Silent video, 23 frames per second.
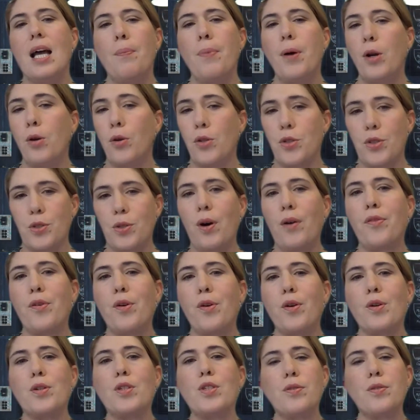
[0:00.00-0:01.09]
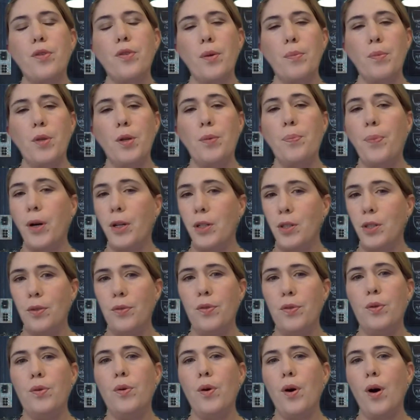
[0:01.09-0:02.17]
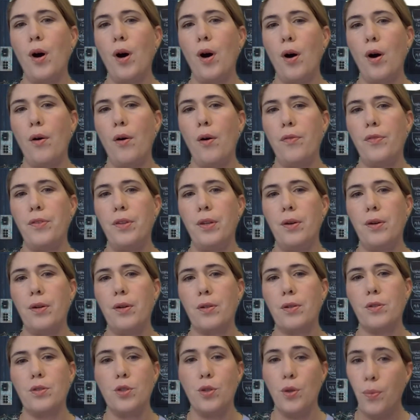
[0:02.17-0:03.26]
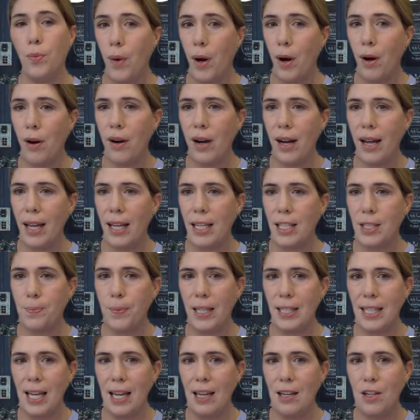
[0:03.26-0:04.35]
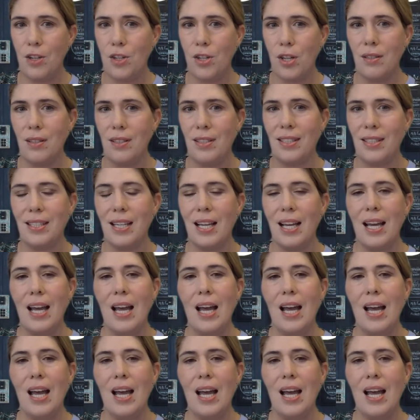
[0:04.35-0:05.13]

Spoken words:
but also, of course, from the point of view of the consumer expectations,